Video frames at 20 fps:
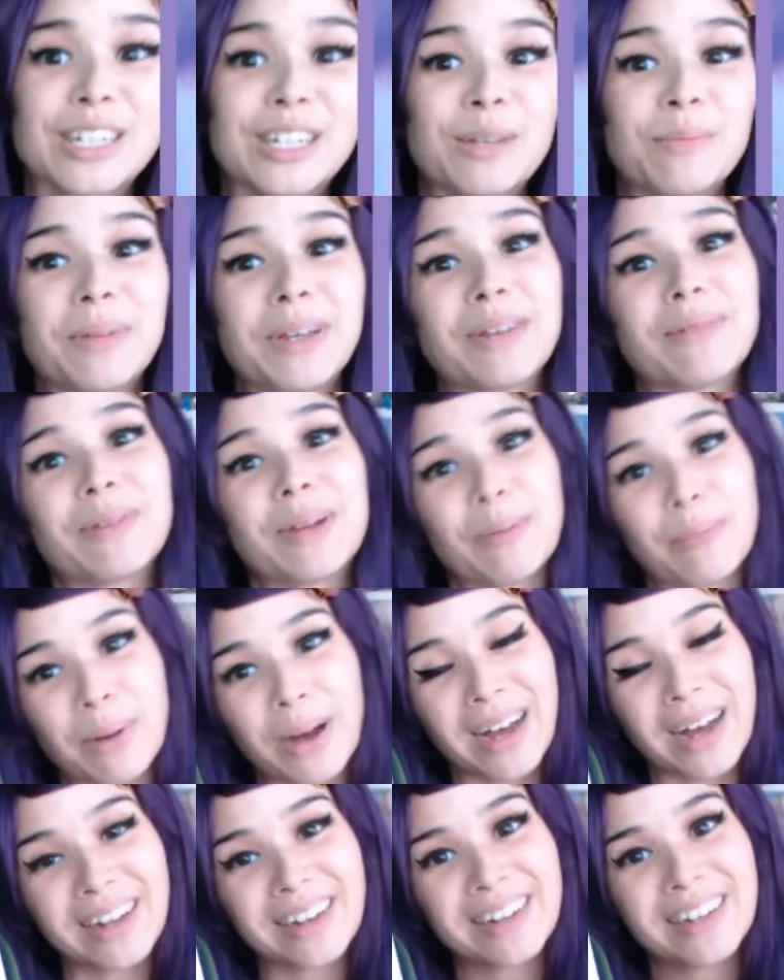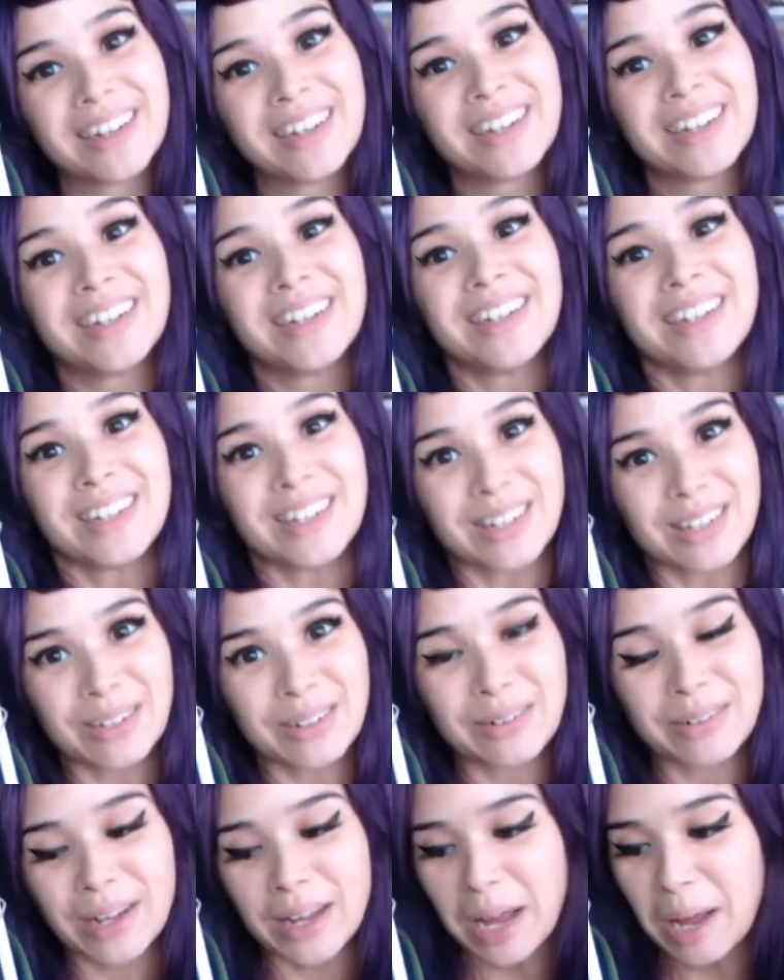to be repot
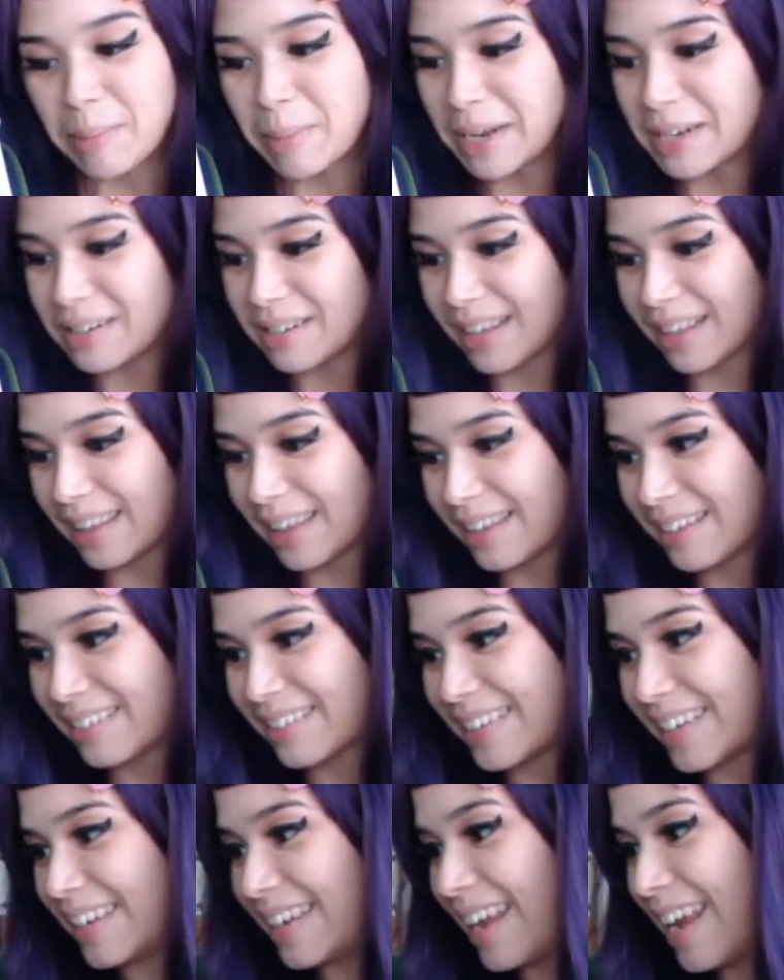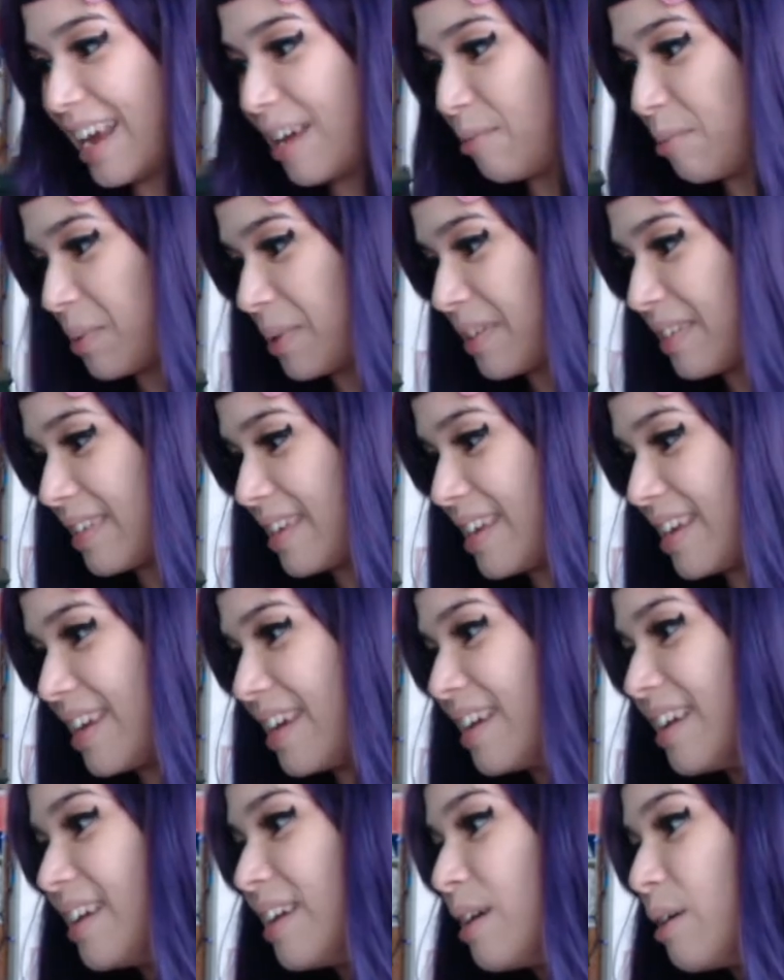soon. I might do that later today, we'll see.
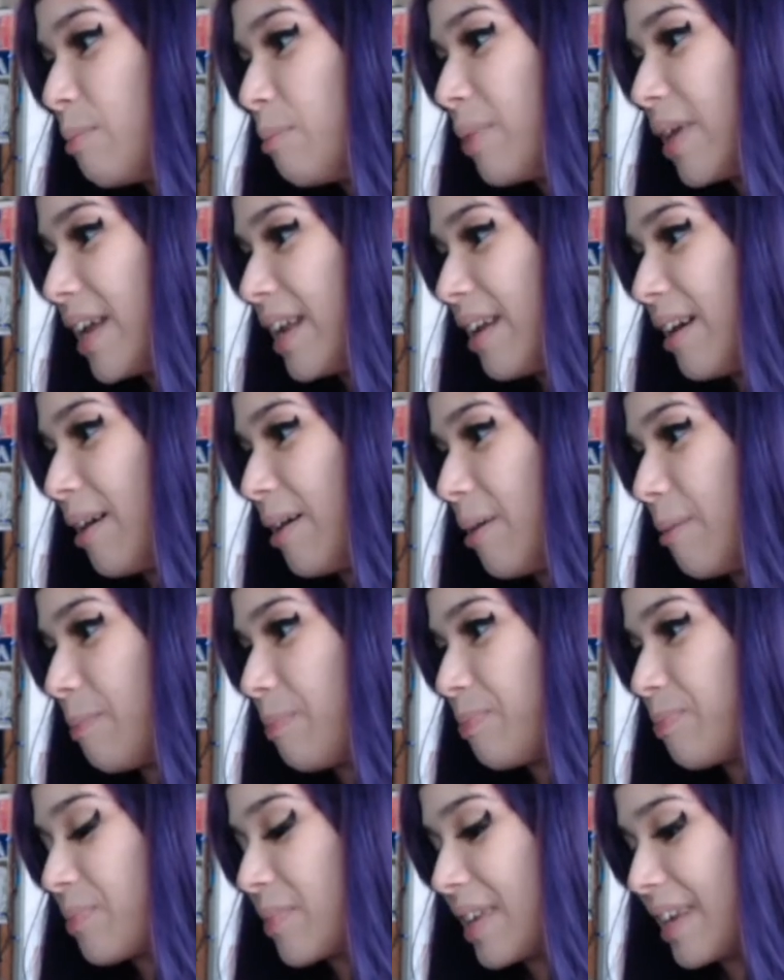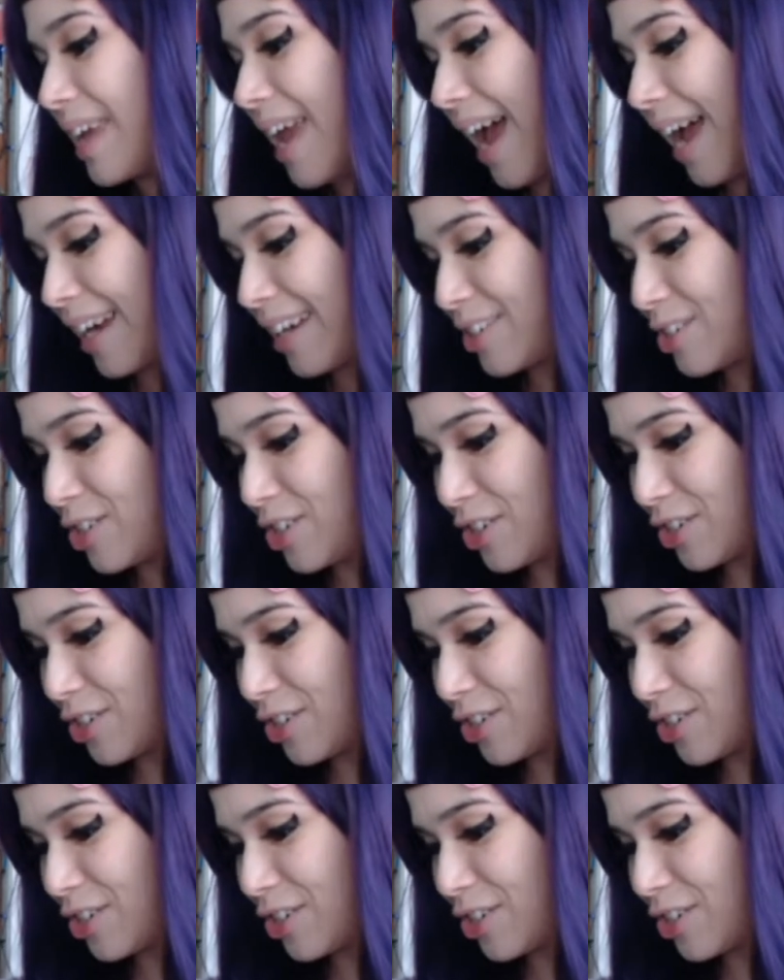But yeah, because she's